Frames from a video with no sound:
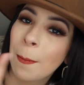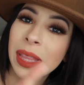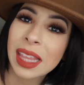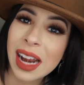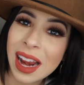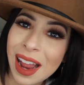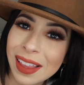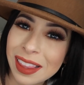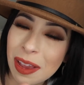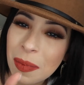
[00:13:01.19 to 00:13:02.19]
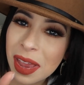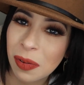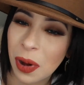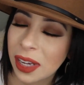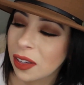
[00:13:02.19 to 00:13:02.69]
But then I got them
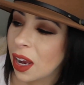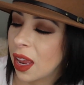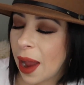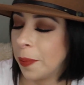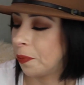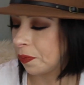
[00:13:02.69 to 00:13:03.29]
in regular, yeah.